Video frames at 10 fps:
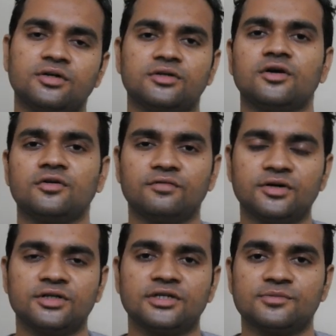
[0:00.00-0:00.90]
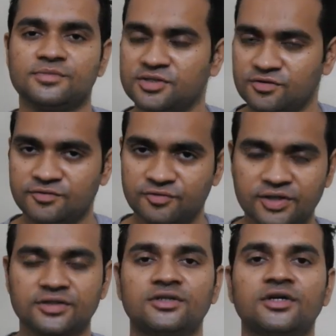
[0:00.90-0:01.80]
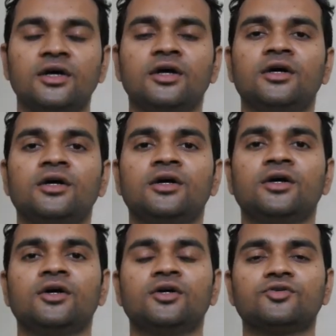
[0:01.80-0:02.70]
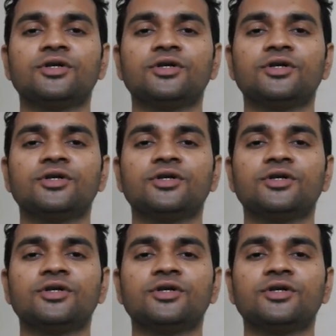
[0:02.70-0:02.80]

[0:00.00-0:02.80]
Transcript: but a worthless piece of trick. So